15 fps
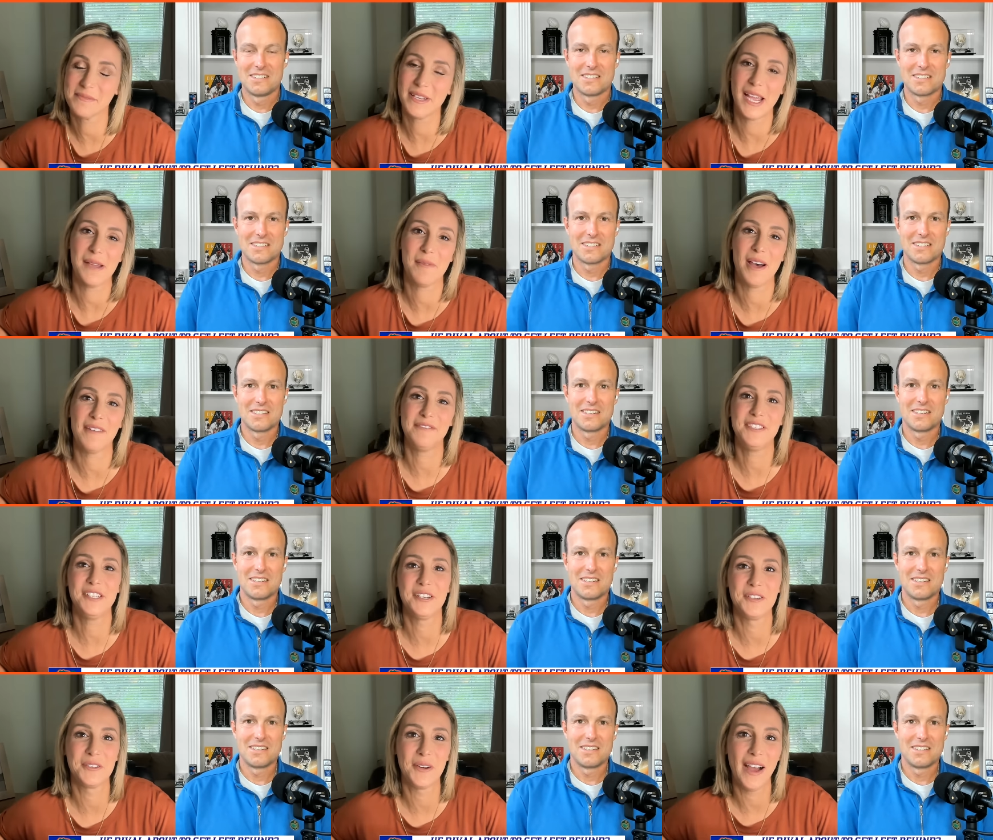Speaker 1: time off
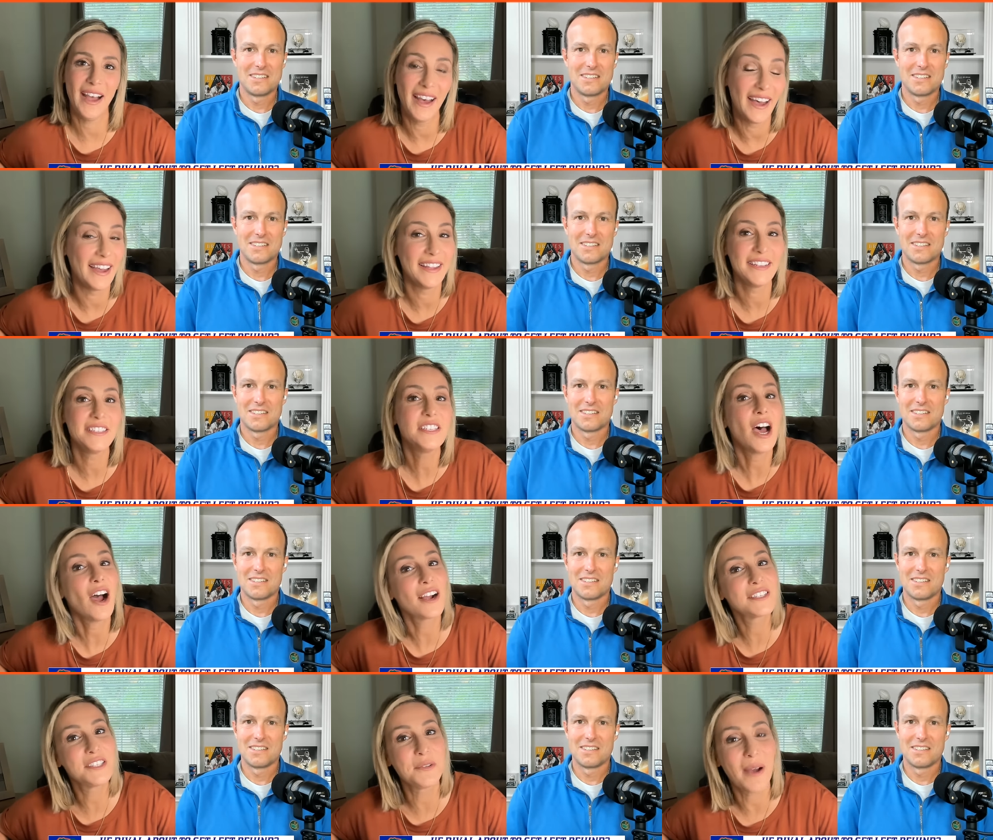to uh,
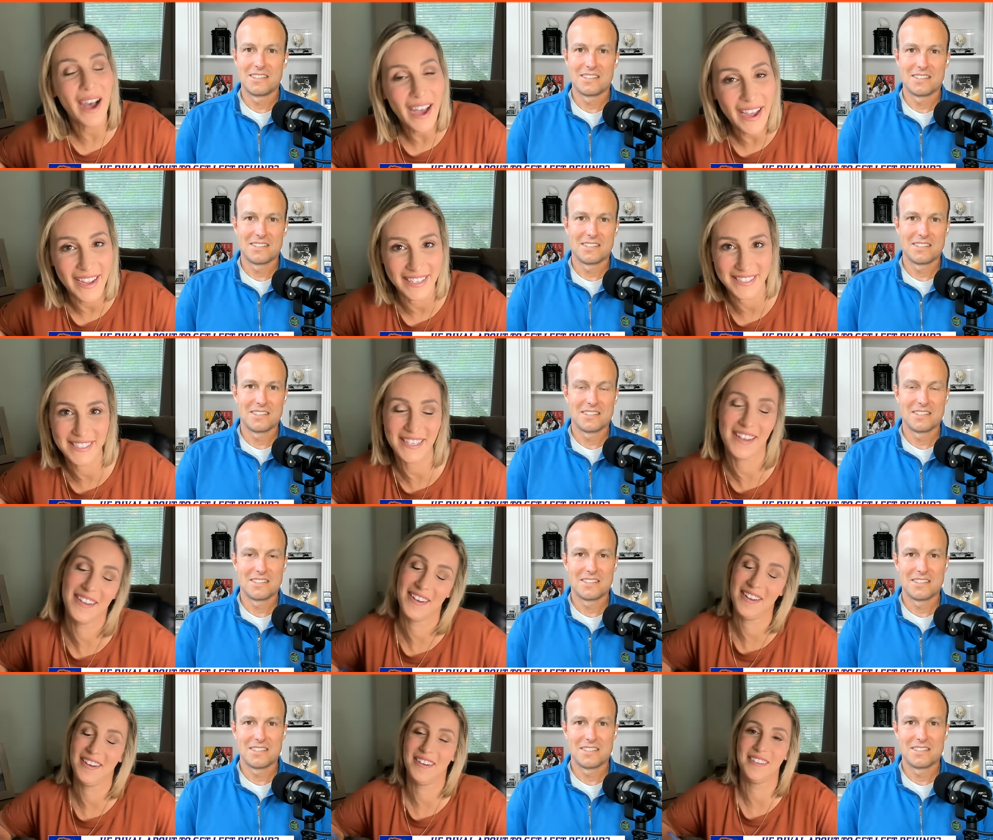talk to us
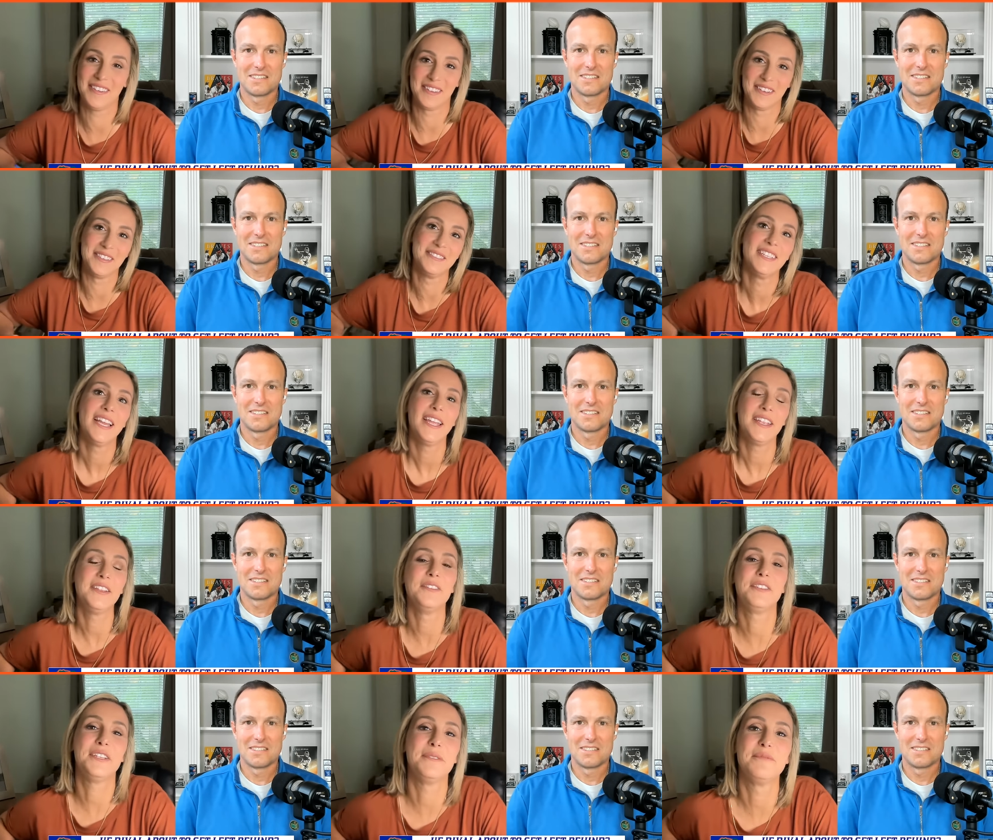on our little
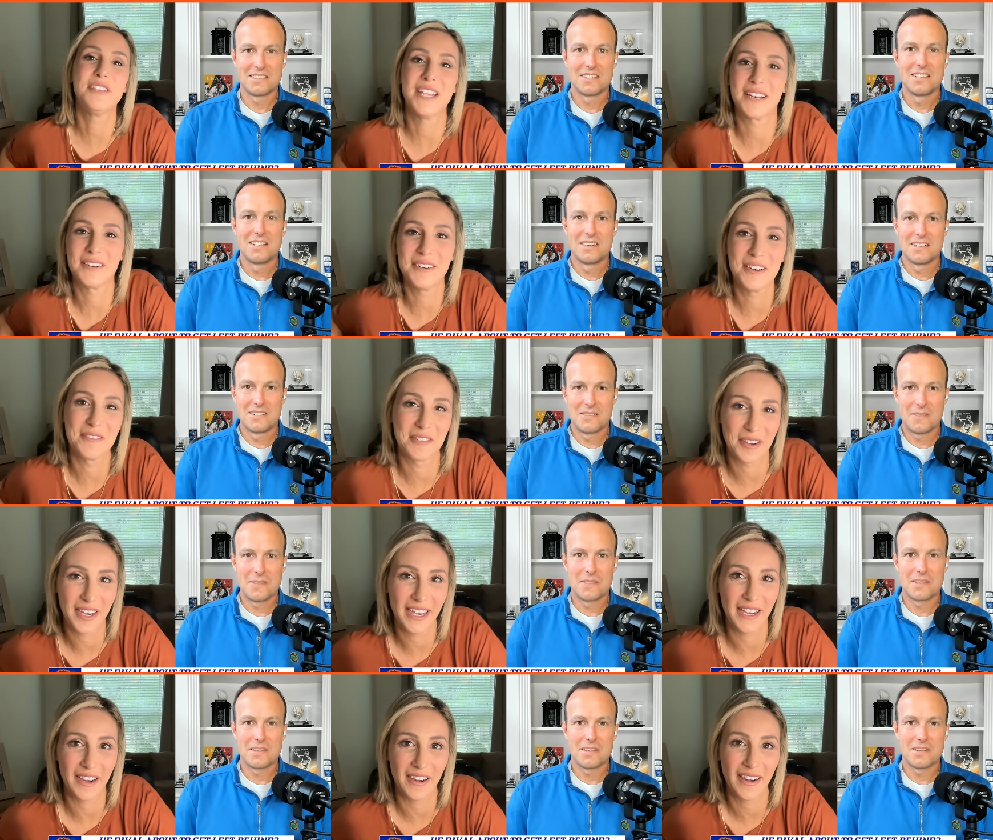YouTube channel over
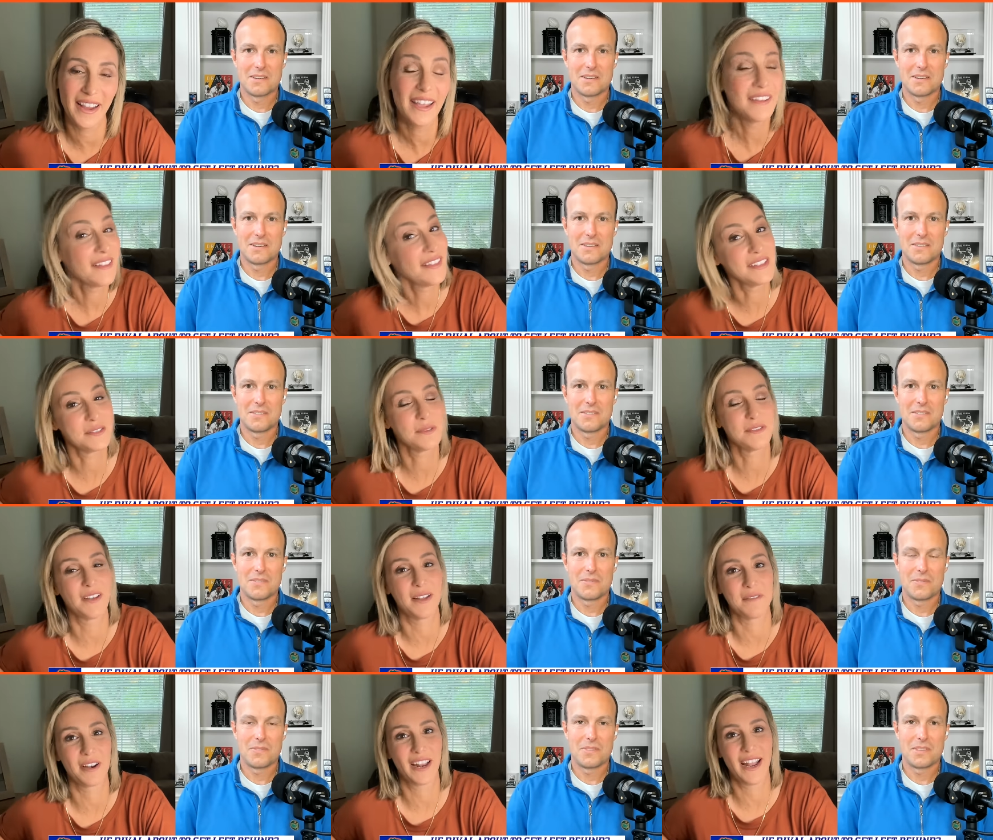here. It, eh, this was
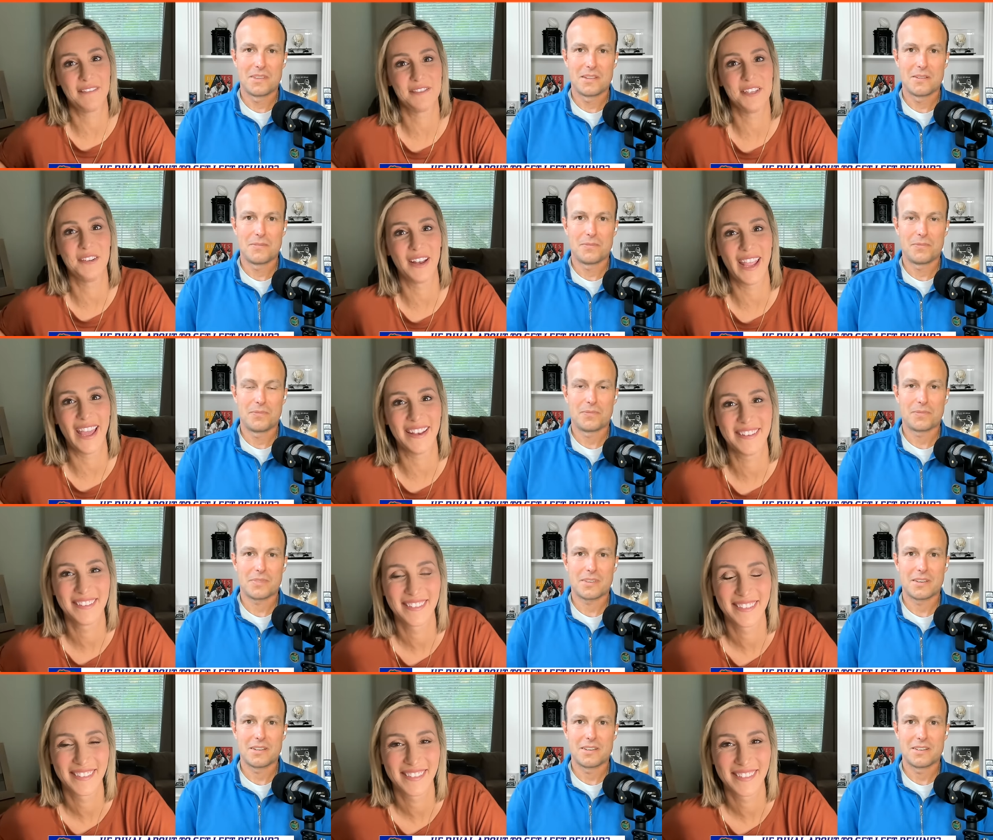fun. We're going to have to do it
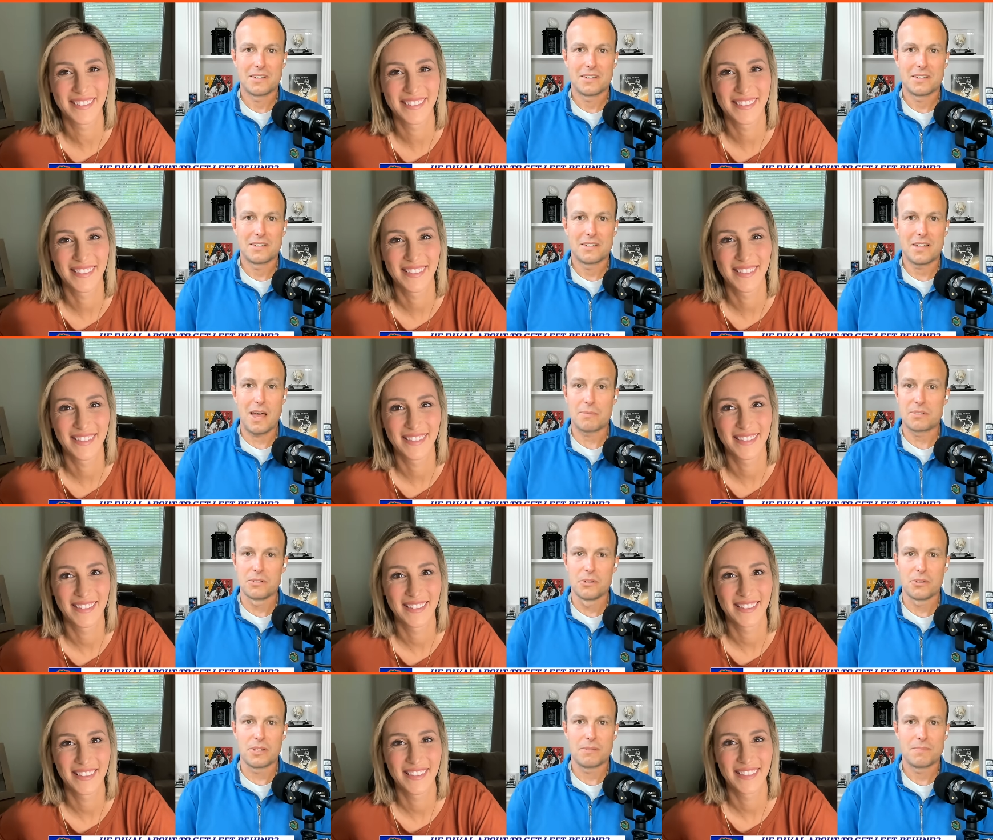again.
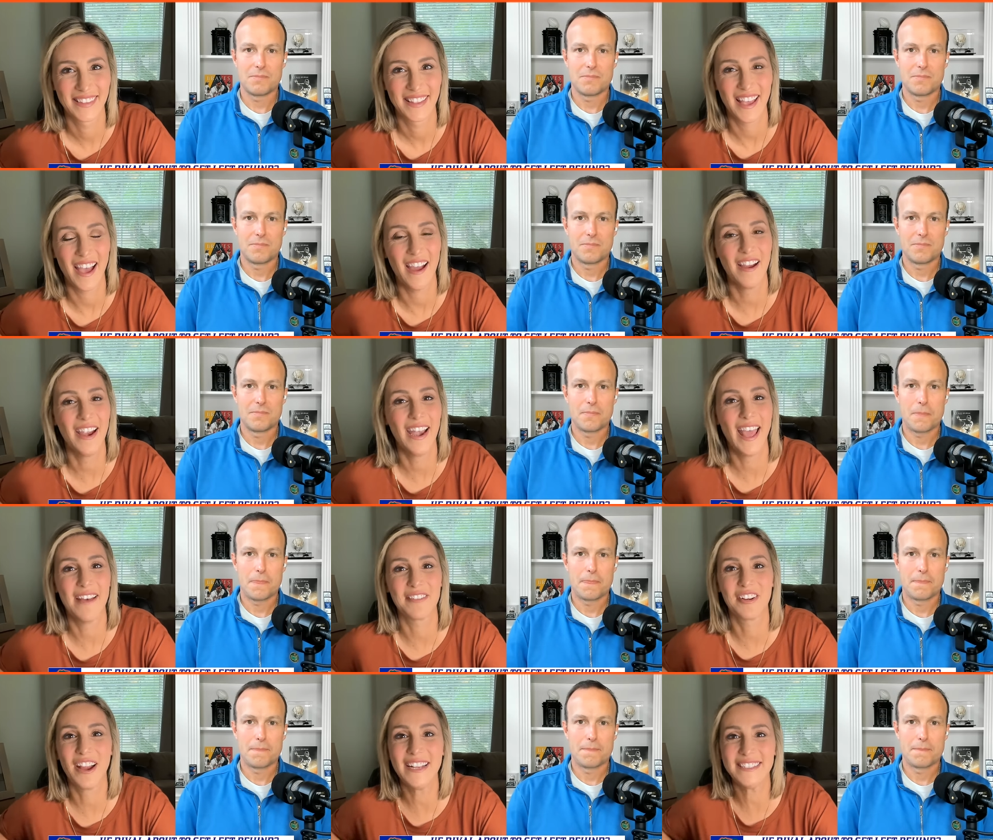Absolutely. All right.
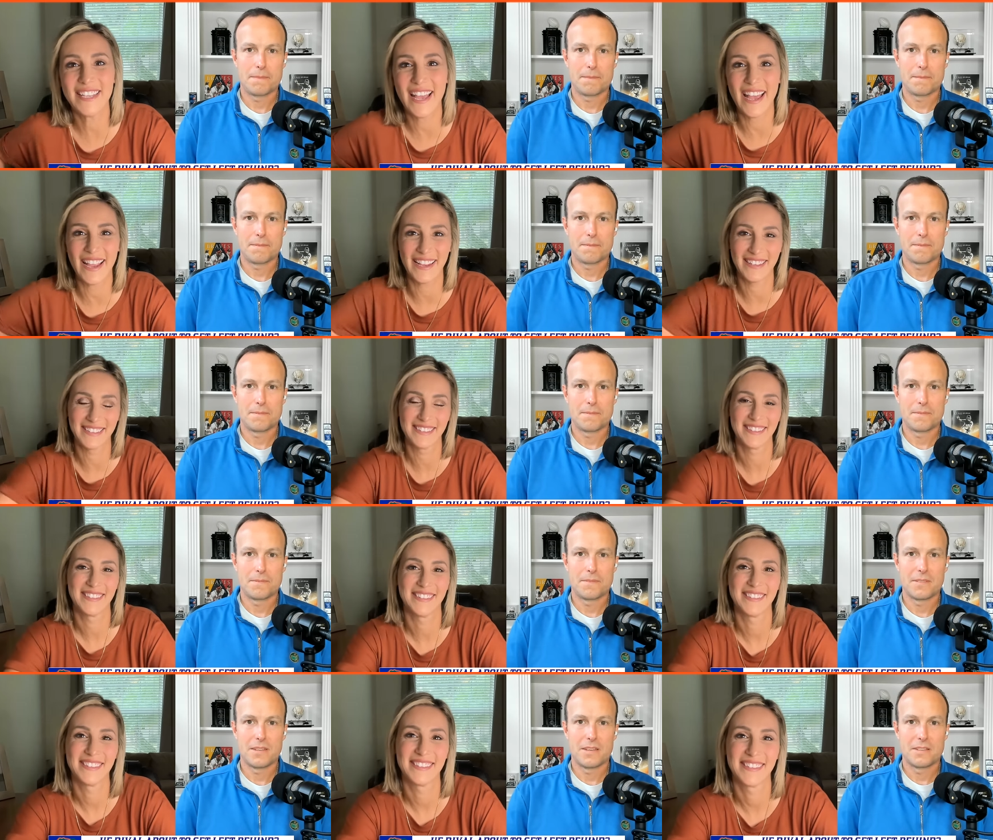Have a great day.
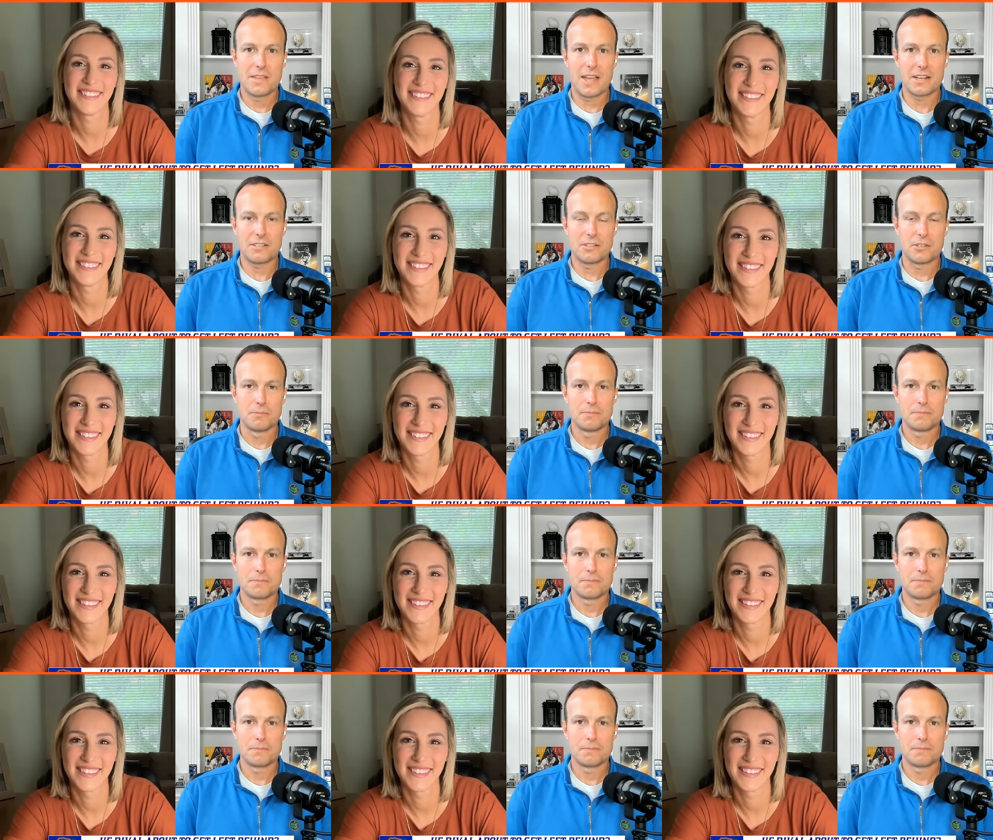
Speaker 2: Thanks. YouTube.